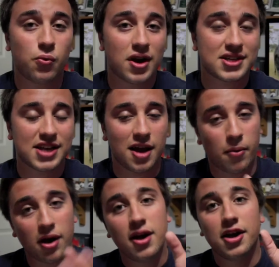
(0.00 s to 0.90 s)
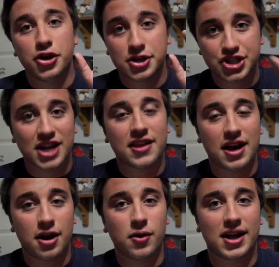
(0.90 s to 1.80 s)
One S camera. You can check that
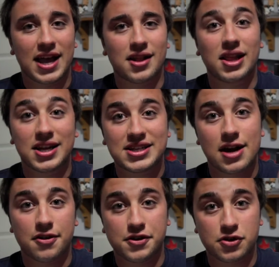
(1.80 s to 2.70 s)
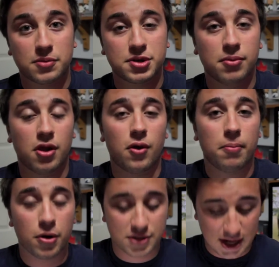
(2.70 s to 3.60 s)
out. Again, link down in the description below. I'll
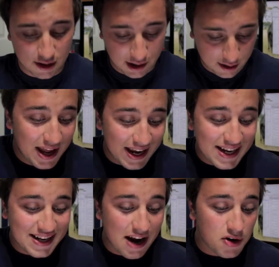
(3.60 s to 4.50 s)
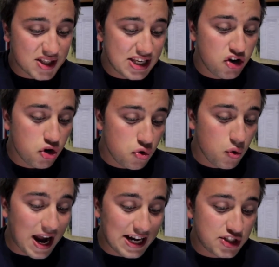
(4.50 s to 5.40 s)
post that link. It carries the
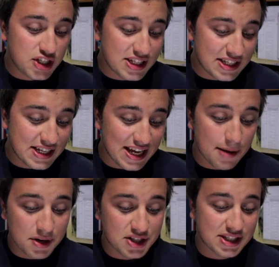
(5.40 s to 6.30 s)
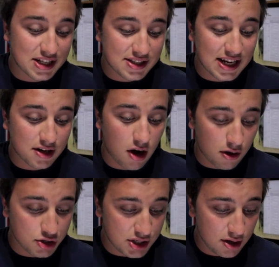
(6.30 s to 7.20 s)
new HTC Image Sense
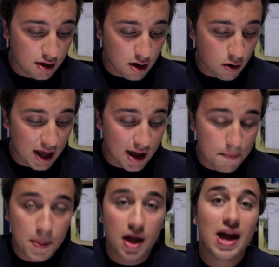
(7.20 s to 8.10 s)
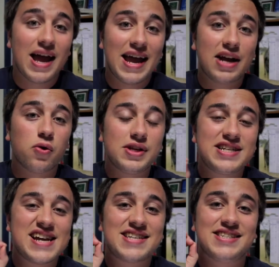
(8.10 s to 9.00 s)
technology, okay? It only
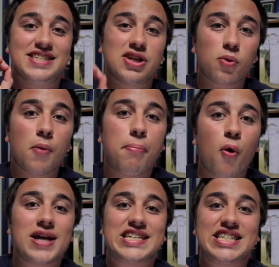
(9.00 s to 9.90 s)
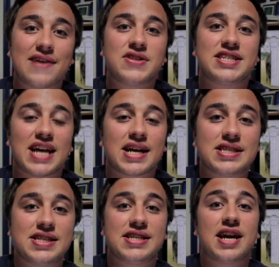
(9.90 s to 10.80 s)
takes 0.7
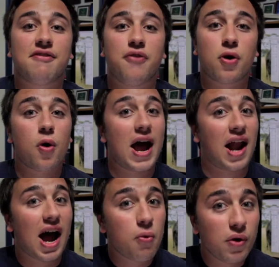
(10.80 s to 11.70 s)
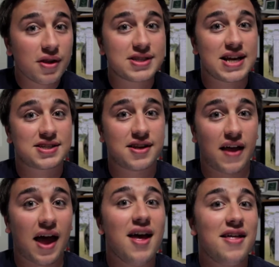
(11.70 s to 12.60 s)
seconds to take a photo, and I will attest to
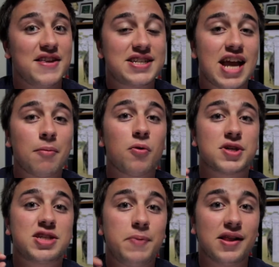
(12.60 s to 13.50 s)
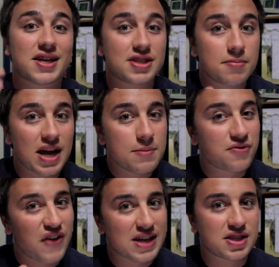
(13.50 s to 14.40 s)
that. This camera was speed, like sometimes
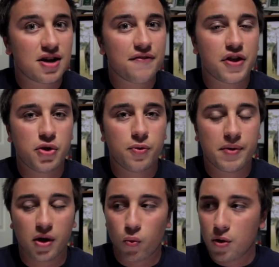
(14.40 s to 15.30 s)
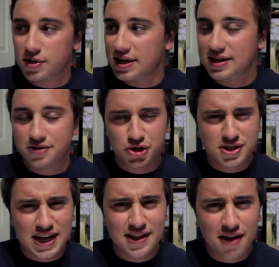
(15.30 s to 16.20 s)
fast enough that you would be like, whoa, did it
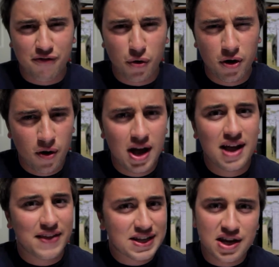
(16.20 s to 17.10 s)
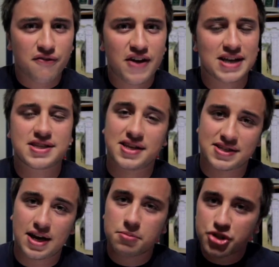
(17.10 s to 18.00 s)
just take that photo? That's how fast it is.
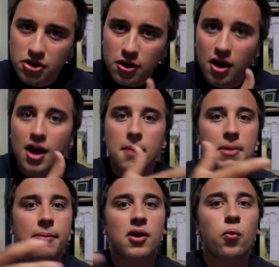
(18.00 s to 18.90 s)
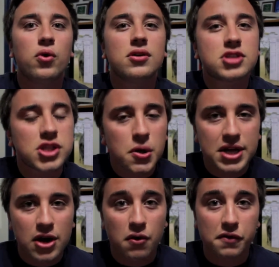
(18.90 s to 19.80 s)
And I'm sure maybe it will slow
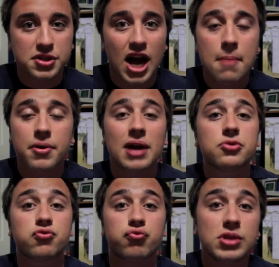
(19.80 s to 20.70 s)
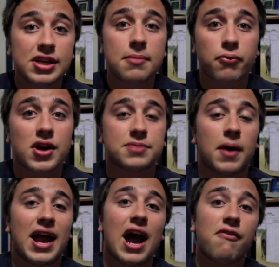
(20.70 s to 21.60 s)
down over time, but I was really impressed
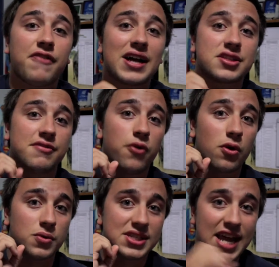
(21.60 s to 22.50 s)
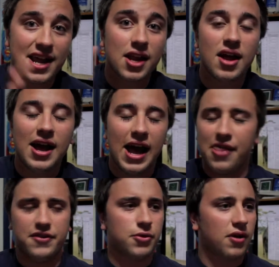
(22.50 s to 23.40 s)
by how fast the photo was taken,
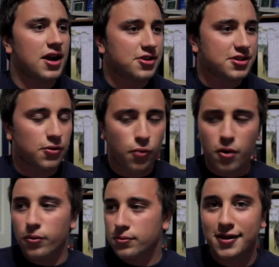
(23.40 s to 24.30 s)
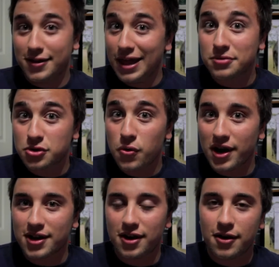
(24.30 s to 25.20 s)
and then you were kind of just like, whoa. Yeah, that was
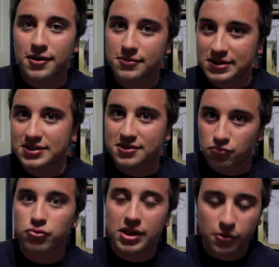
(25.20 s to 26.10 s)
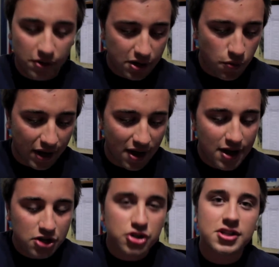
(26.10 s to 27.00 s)
quick, you know, it was really, really quick.
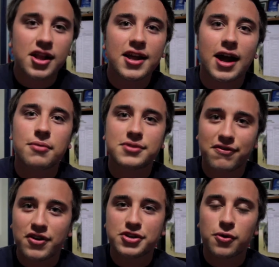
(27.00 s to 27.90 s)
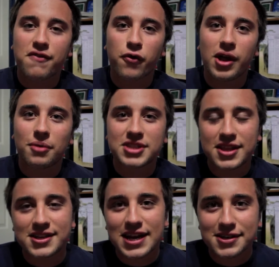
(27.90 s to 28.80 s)
Just like, a funny story for you, I was at
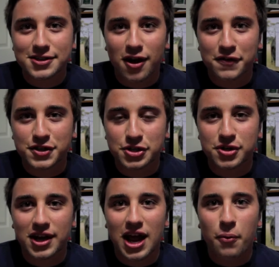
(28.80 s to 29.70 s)
the dentist office yesterday.